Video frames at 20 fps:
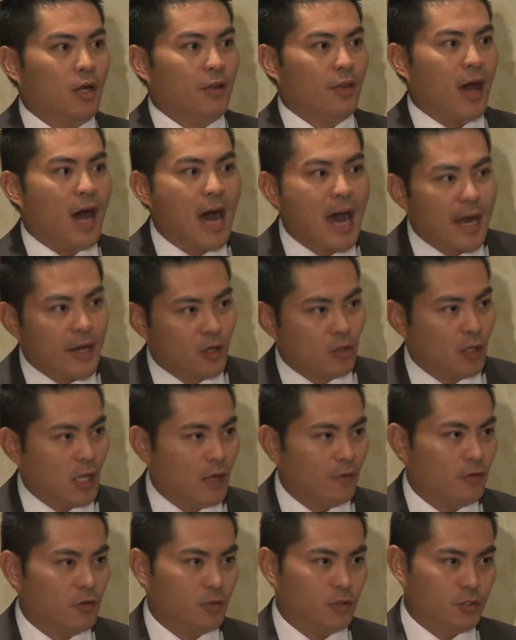the higher
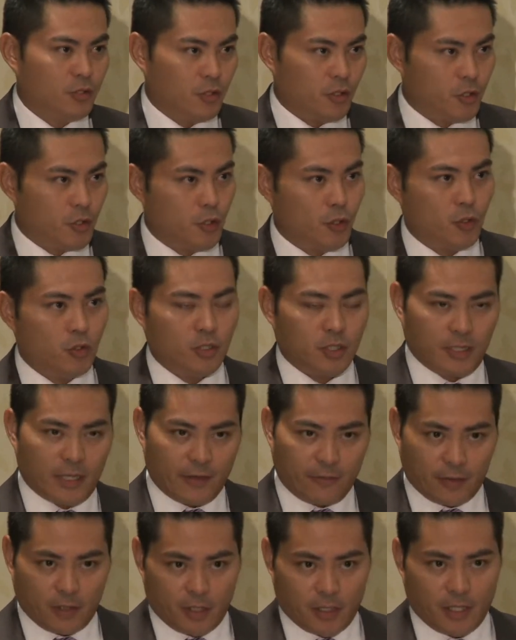levels, the 2s, and
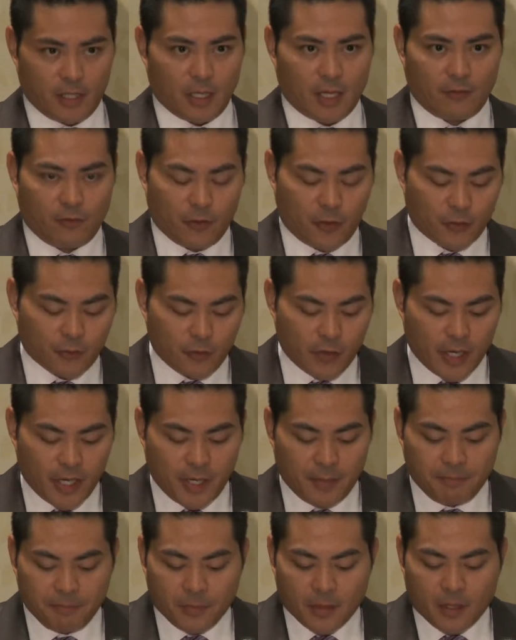definitely level 3,